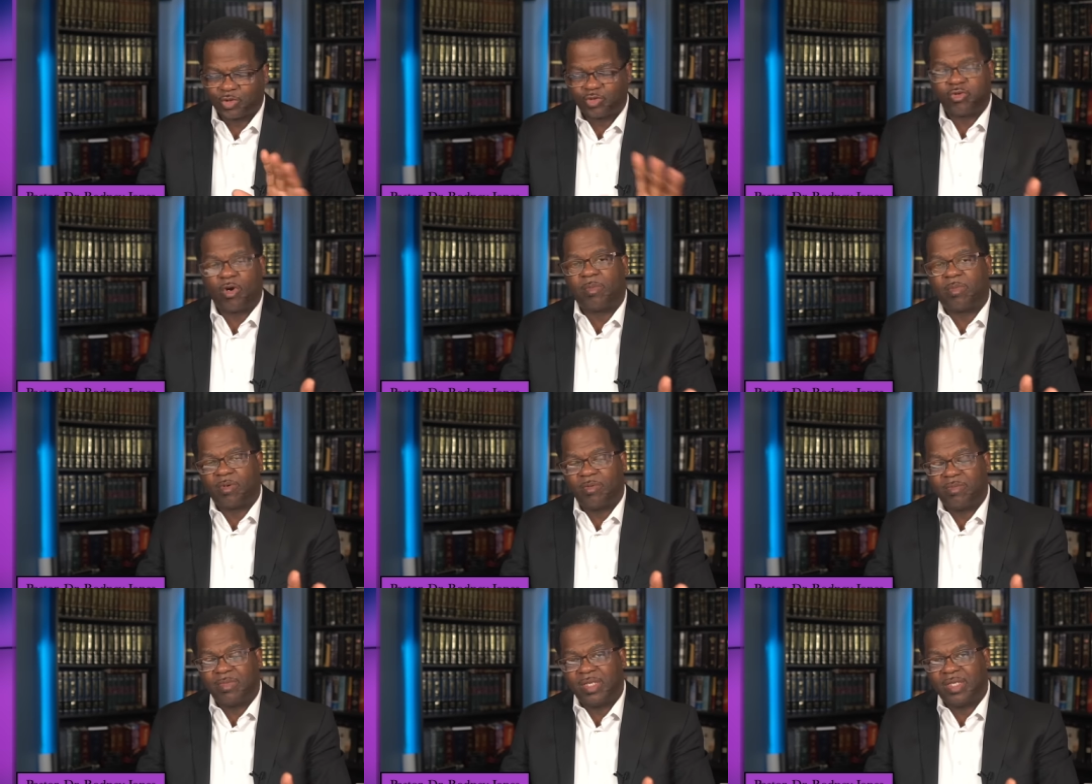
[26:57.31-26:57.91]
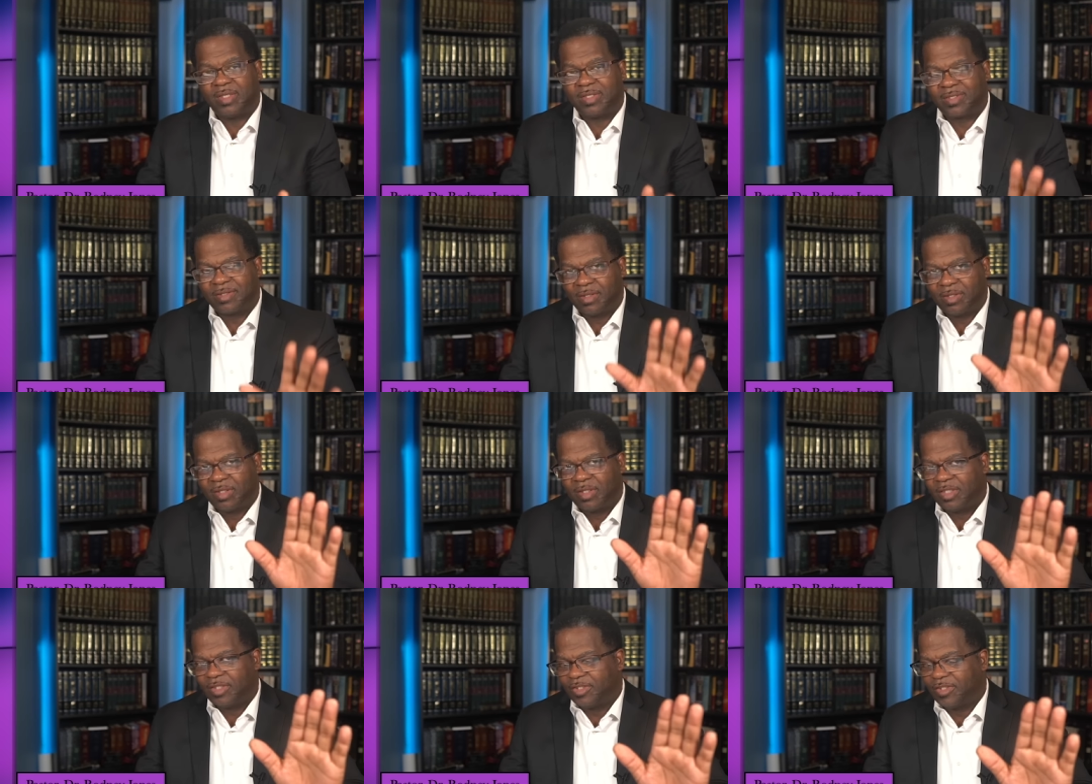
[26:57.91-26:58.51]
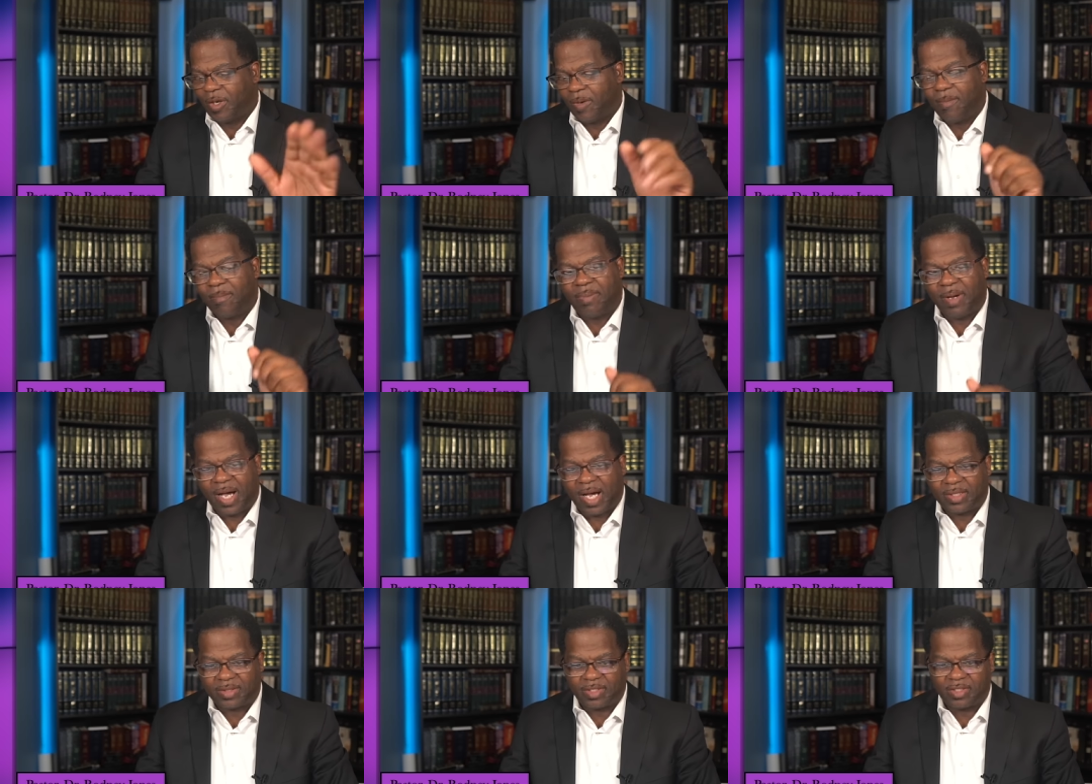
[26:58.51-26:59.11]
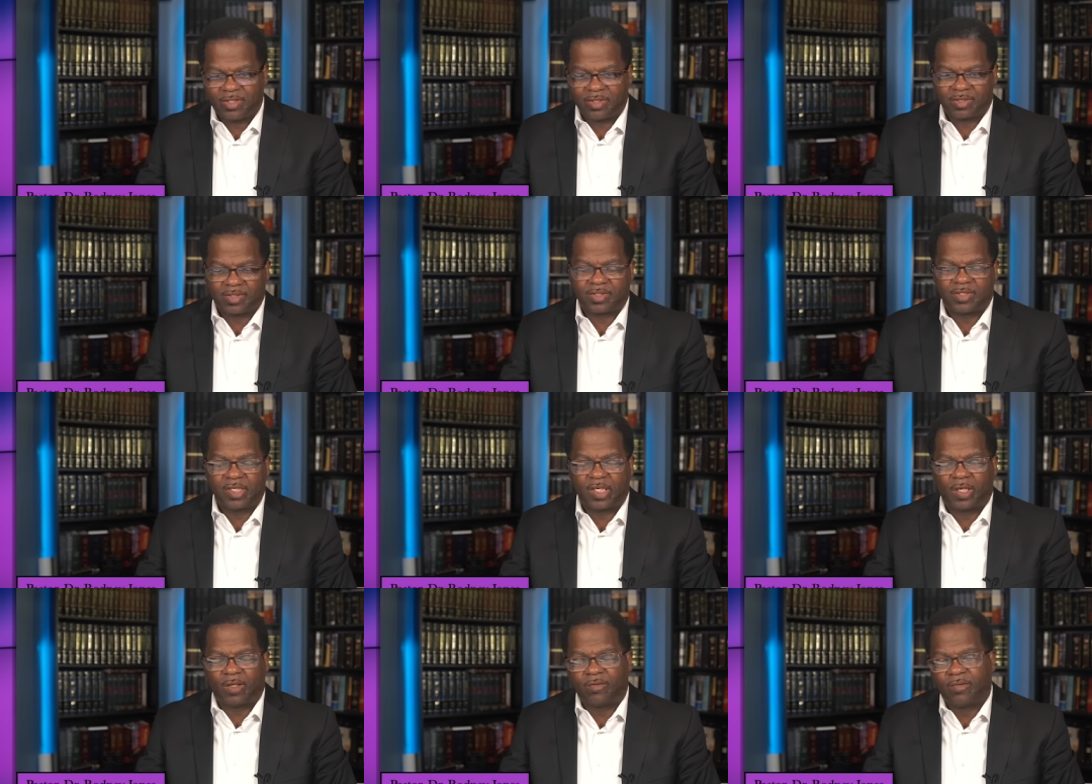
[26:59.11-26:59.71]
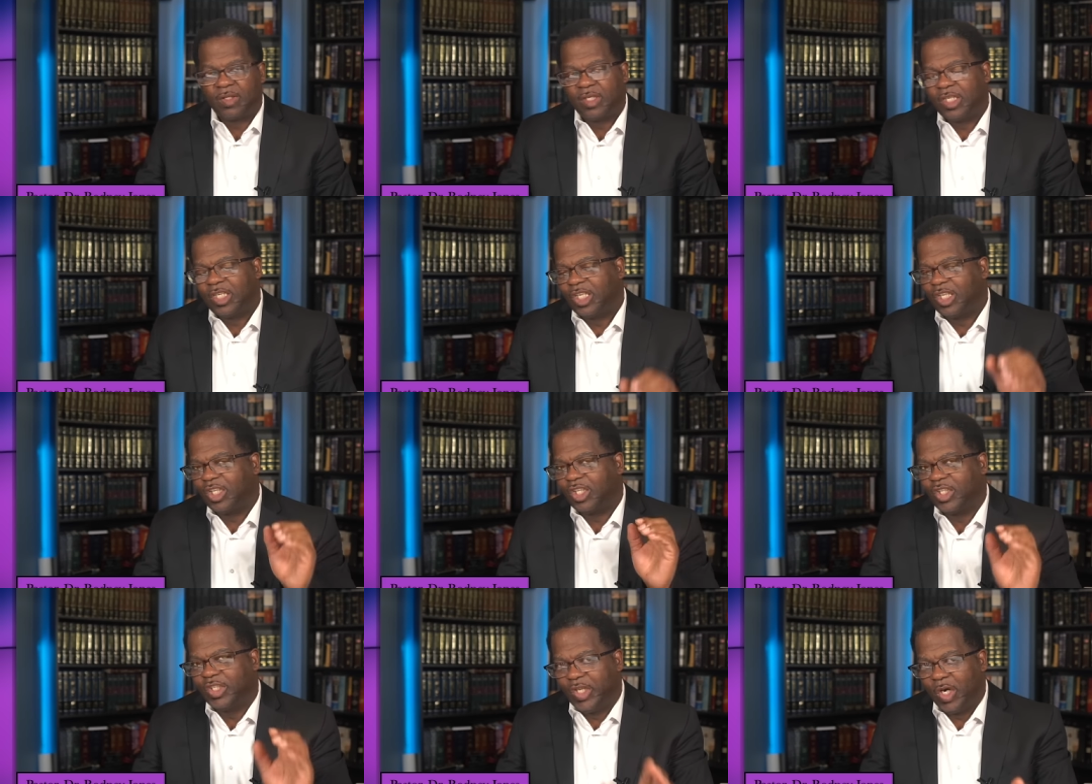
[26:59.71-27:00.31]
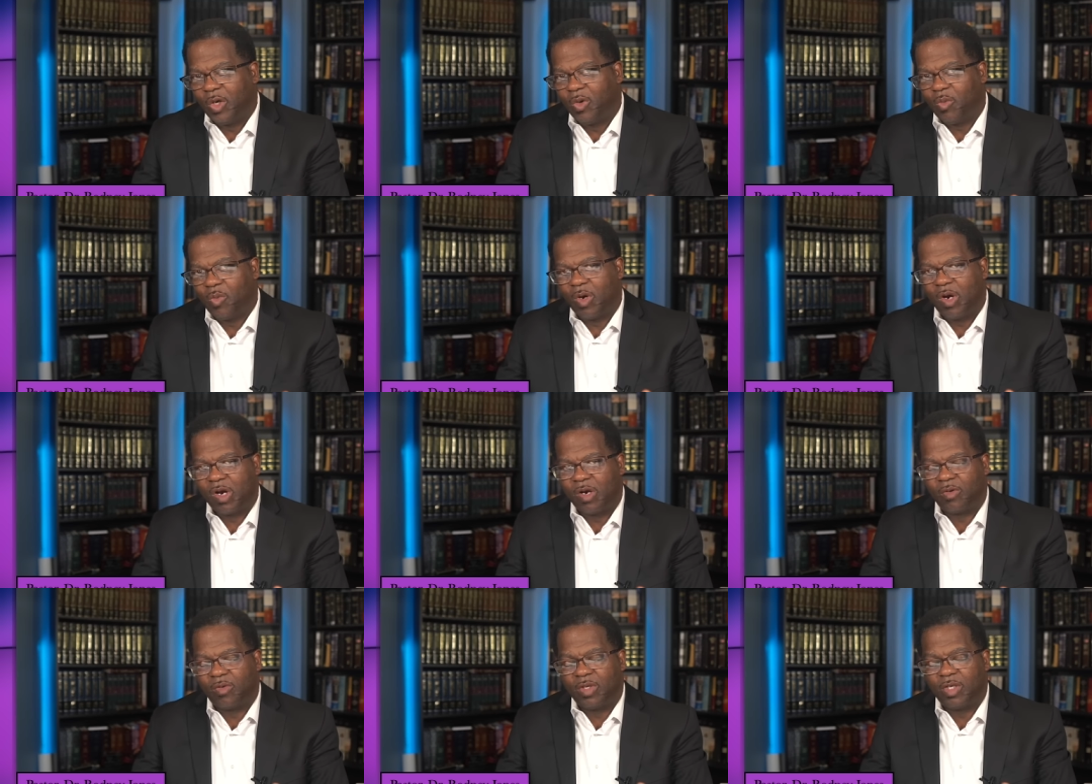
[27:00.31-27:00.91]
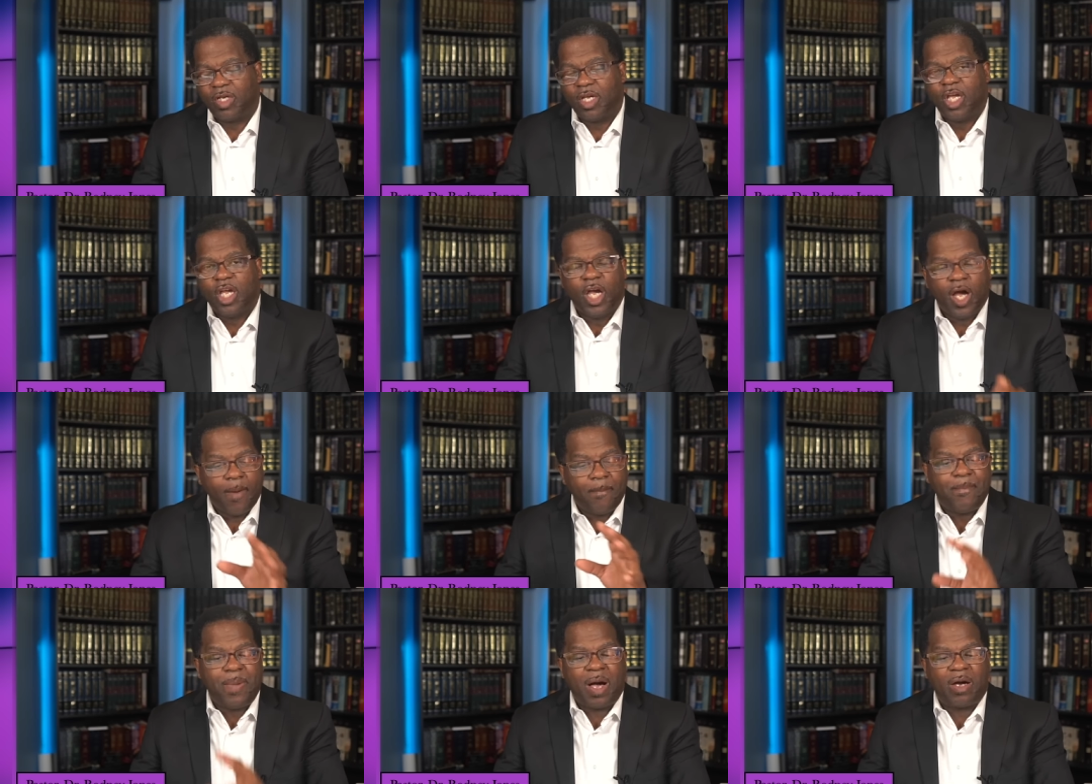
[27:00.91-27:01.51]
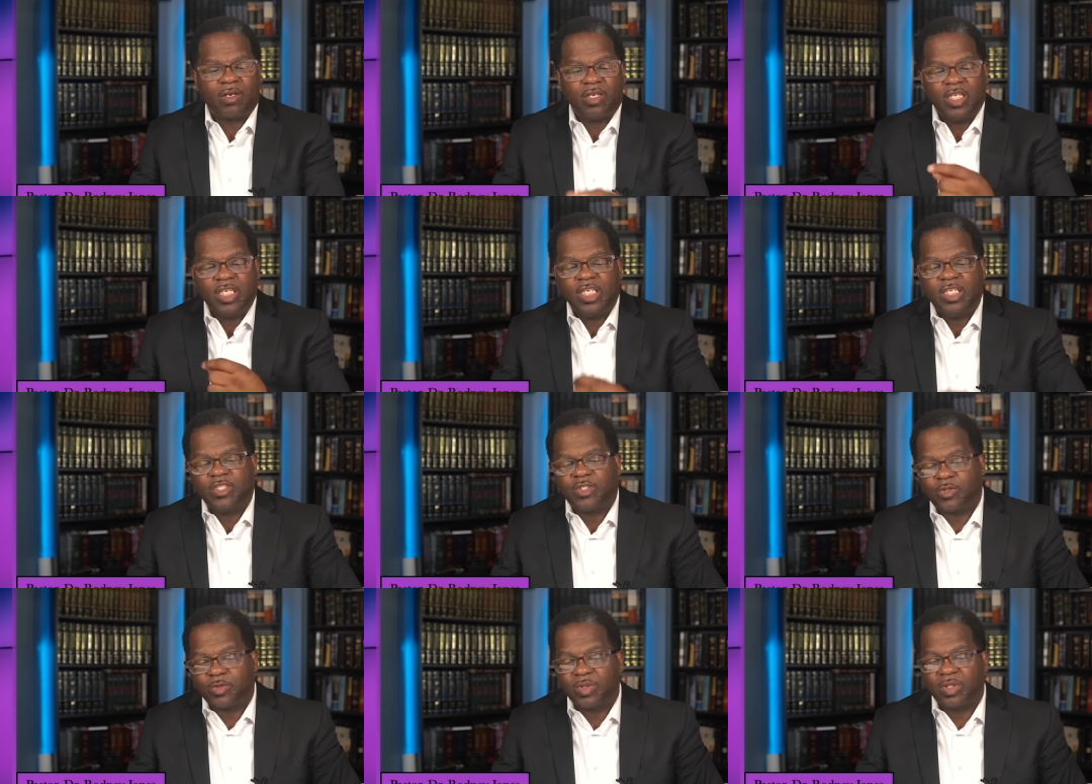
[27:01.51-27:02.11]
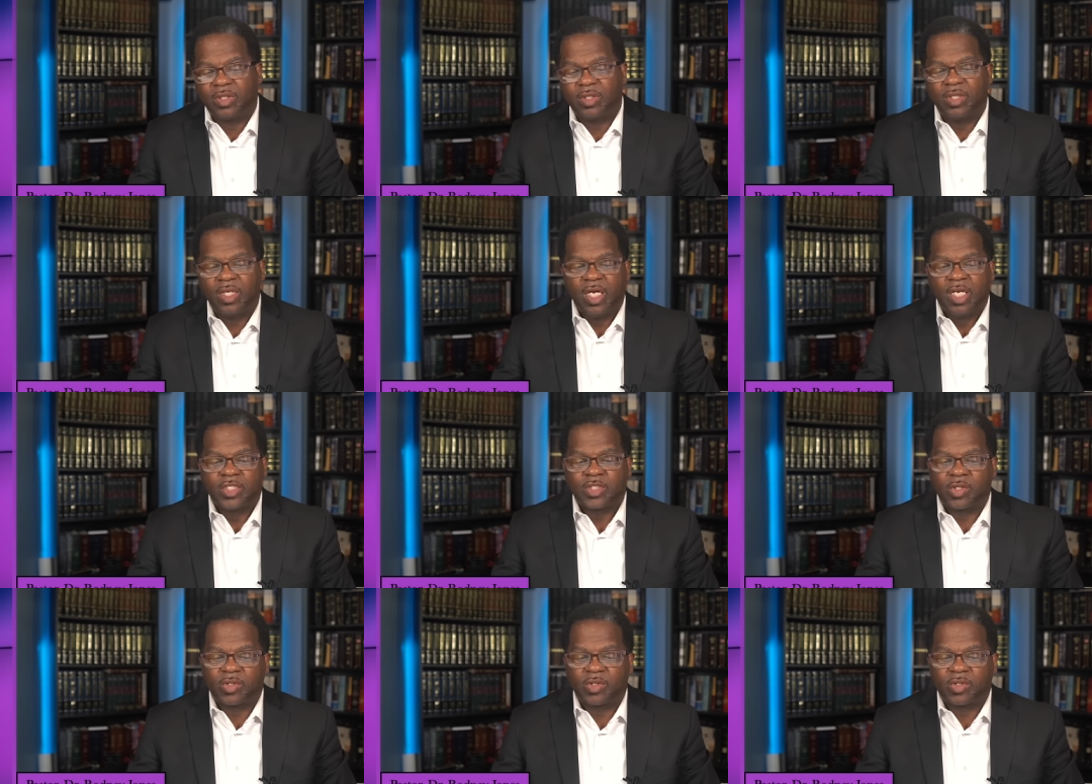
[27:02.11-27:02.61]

Trouble means don't bother yourself. Don't worry about entering.